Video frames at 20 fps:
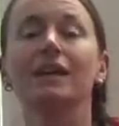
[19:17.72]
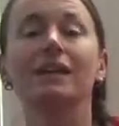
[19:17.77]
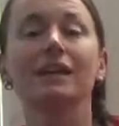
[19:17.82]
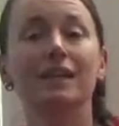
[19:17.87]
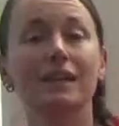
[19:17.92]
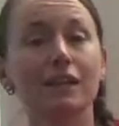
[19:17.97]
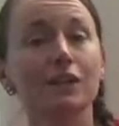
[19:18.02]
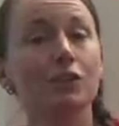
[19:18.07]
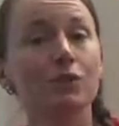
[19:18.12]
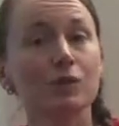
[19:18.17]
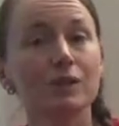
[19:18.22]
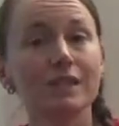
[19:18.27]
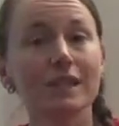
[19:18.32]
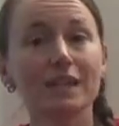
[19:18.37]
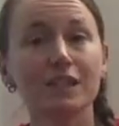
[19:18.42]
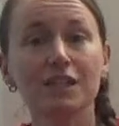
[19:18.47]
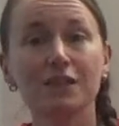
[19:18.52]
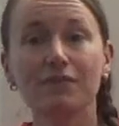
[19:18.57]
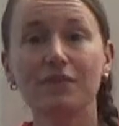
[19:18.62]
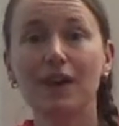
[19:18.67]
get through
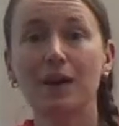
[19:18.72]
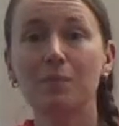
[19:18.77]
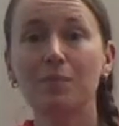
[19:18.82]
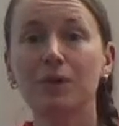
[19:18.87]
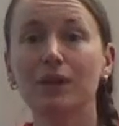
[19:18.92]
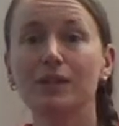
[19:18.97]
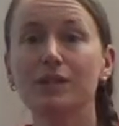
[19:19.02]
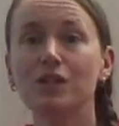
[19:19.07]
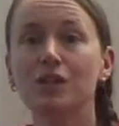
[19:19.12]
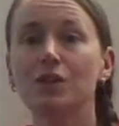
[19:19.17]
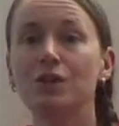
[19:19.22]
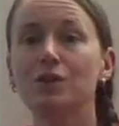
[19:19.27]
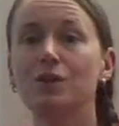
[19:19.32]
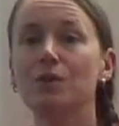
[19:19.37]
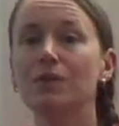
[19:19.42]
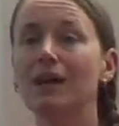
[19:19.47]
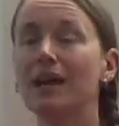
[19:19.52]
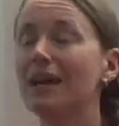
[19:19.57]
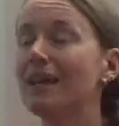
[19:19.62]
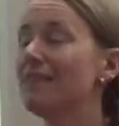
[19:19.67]
section
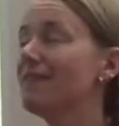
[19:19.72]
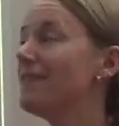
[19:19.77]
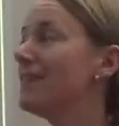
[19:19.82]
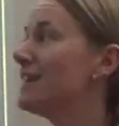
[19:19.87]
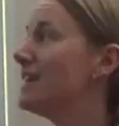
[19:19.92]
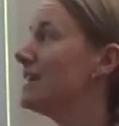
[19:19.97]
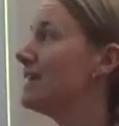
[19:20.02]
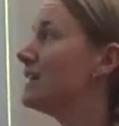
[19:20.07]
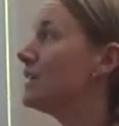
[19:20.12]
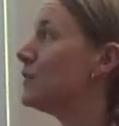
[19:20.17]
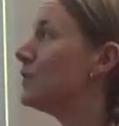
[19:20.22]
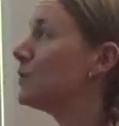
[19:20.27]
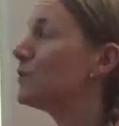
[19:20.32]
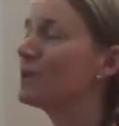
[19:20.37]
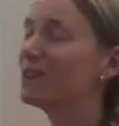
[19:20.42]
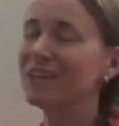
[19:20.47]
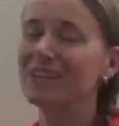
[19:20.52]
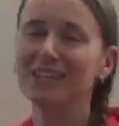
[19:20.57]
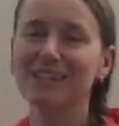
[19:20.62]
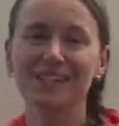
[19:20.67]
5.2, and then you'll
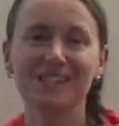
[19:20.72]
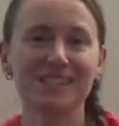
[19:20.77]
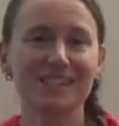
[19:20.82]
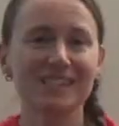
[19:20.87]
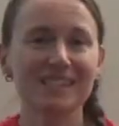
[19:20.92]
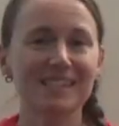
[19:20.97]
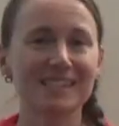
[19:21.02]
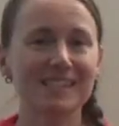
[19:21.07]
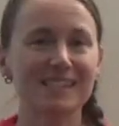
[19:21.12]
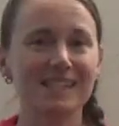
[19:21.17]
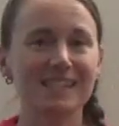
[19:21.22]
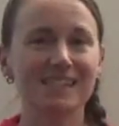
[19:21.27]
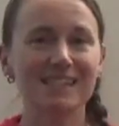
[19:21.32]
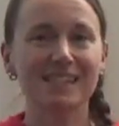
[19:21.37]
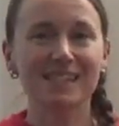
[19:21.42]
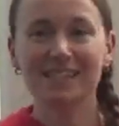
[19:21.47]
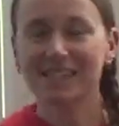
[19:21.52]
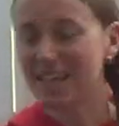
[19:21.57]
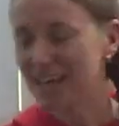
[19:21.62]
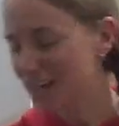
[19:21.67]
think it's just as
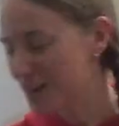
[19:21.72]
easy as I